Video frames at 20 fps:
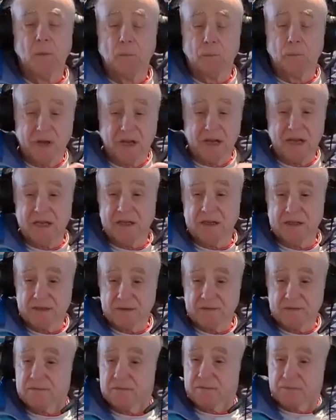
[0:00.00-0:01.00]

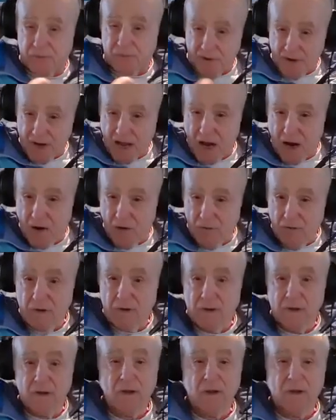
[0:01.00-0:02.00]
please, for now,
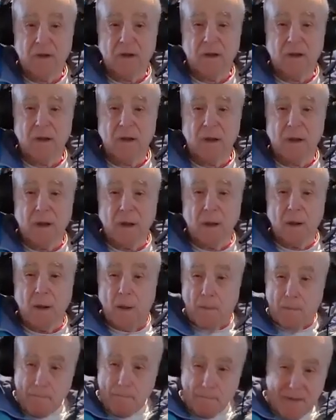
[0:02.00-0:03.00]
mm-hmm.
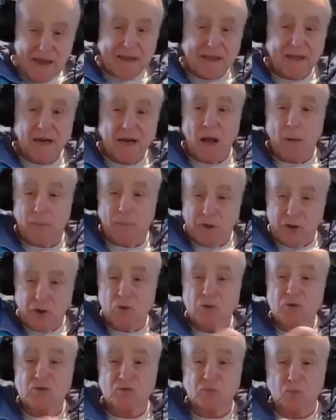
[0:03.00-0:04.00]
make it up, but
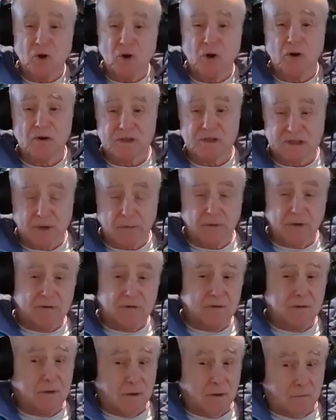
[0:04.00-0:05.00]
use words that would,
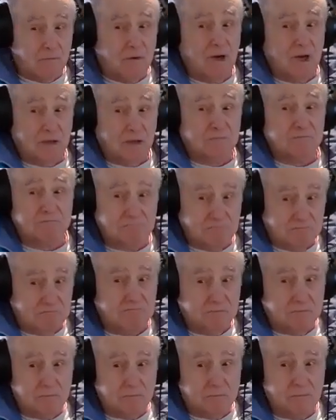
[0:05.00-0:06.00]
you know, really
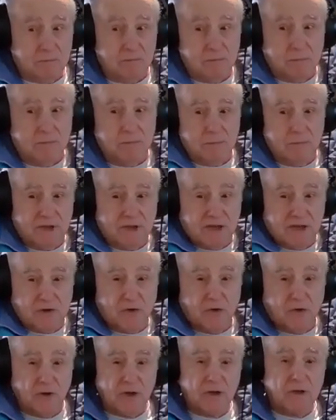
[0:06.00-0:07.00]
get
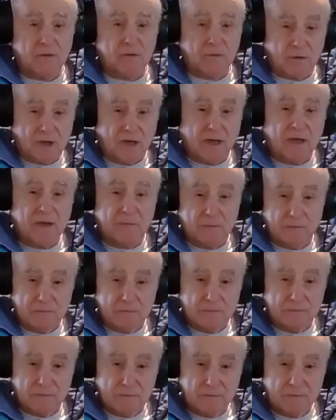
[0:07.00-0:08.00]
to you. Okay.
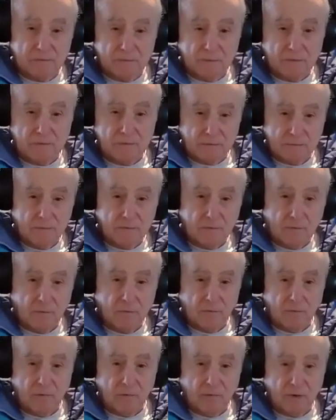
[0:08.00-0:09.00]
Shake, shake me up.
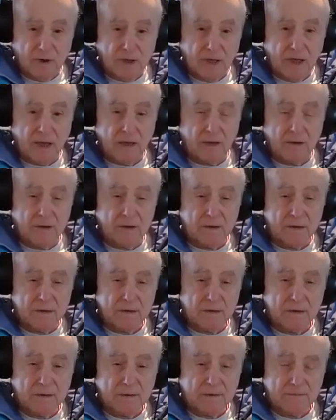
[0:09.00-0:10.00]
Right. Yeah.
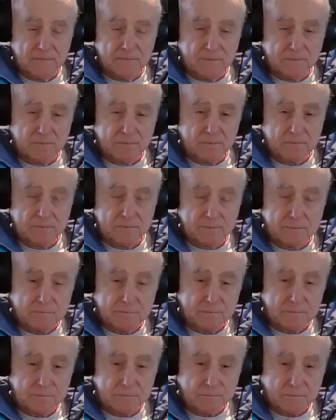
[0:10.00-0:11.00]
Your
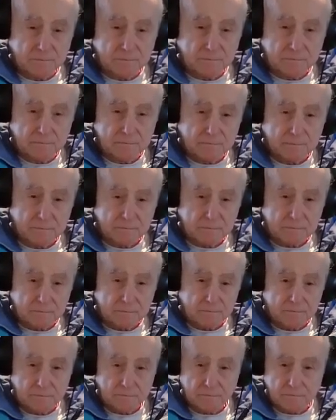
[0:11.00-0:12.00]
mother left
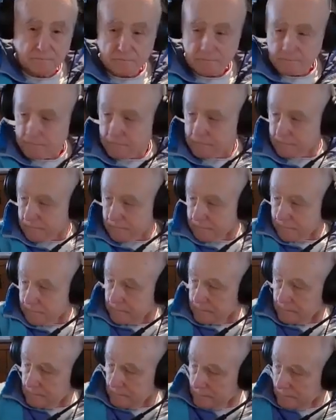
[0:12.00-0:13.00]
you because
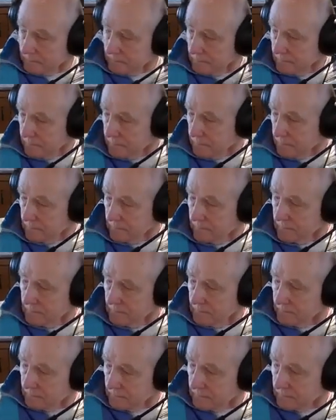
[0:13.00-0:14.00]
you were a bad
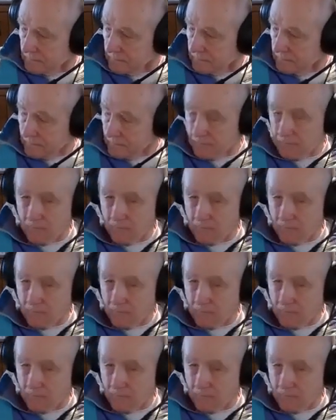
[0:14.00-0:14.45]
girl.